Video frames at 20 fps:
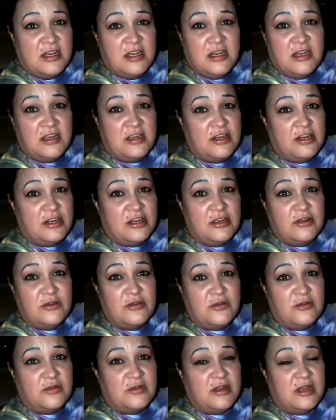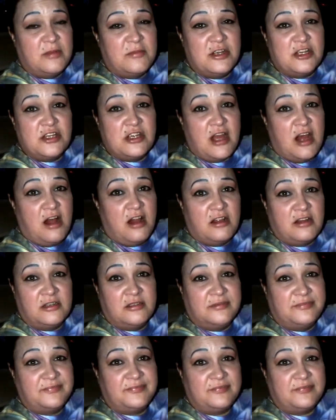a holler.